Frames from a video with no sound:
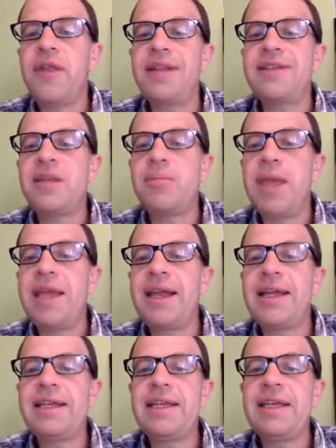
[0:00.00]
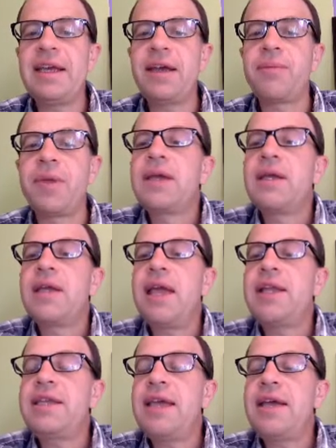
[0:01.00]
That's the main idea.
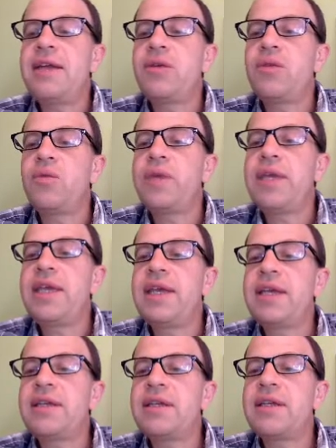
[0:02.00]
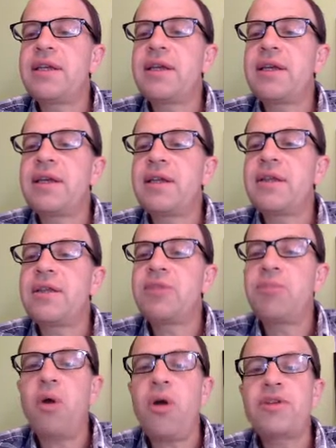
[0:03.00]
And yet we get this
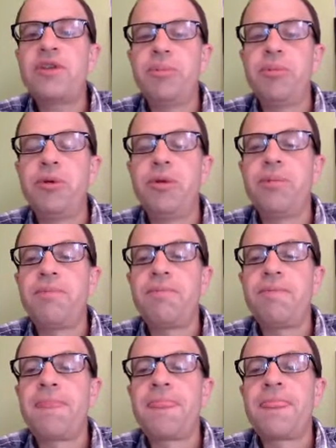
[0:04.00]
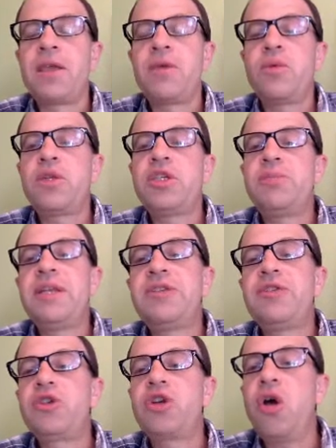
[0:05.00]
participle, which
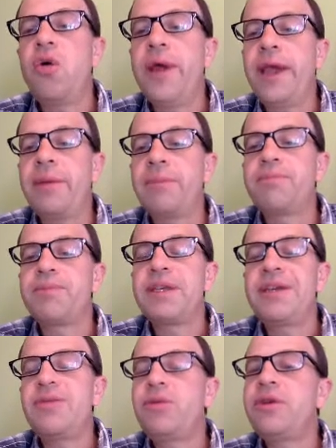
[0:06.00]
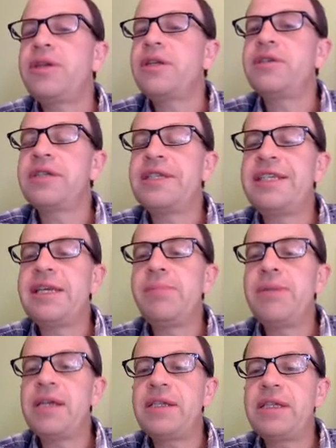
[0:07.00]
means going. It really doesn't
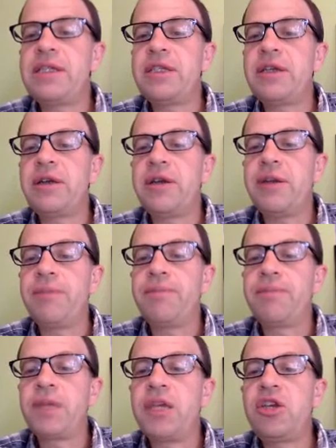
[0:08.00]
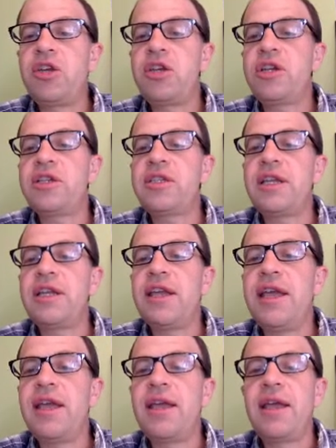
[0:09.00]
seem necessary. He could have just
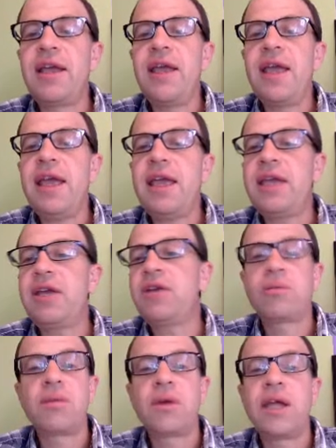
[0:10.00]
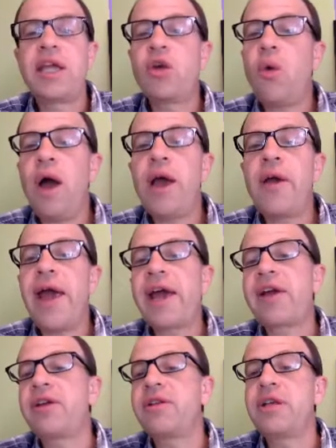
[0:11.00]
said, "Hey, inquire
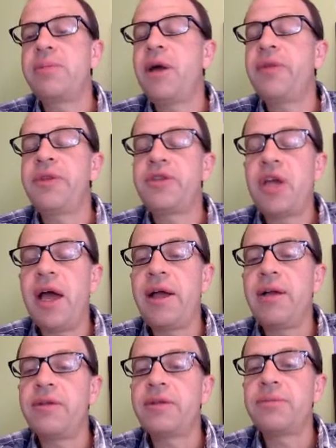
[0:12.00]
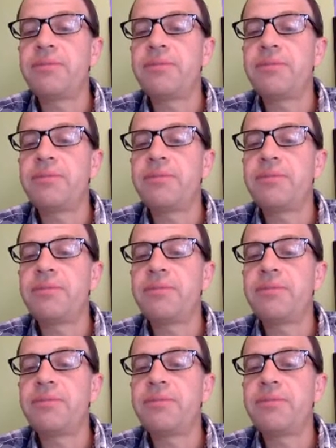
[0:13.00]
accurately about the child."